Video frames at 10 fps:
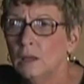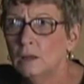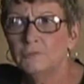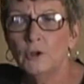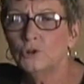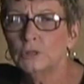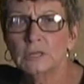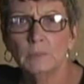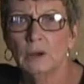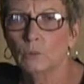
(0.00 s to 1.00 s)
Infusions
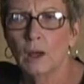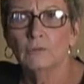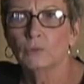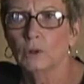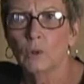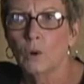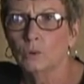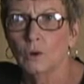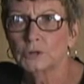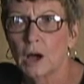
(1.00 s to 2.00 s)
have been around for a
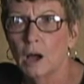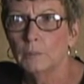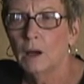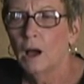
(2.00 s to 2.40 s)
long, long time.